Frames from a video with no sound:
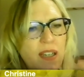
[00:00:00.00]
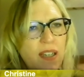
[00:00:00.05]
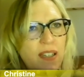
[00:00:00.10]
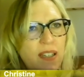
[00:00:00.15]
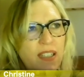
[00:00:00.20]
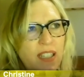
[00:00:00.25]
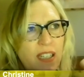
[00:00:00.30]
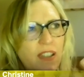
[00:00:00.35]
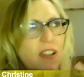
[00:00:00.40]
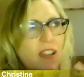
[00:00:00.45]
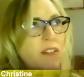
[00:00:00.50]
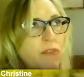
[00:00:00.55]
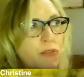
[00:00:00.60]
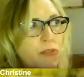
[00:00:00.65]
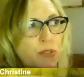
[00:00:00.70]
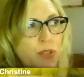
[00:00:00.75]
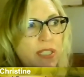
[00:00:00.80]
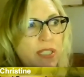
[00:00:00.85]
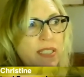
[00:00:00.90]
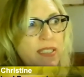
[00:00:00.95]
on
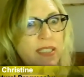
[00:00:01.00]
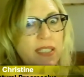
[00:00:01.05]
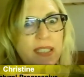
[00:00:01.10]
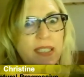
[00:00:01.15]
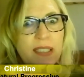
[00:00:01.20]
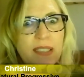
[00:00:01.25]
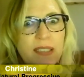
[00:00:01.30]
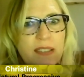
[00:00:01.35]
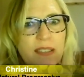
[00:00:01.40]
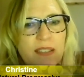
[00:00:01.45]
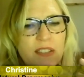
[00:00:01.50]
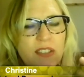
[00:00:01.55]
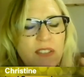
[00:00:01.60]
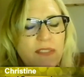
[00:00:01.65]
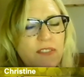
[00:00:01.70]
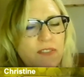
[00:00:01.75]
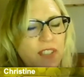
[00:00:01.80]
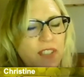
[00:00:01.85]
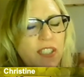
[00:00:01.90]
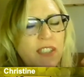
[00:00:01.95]
freezing,
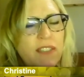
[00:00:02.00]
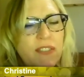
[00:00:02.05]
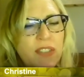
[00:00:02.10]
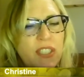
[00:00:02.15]
very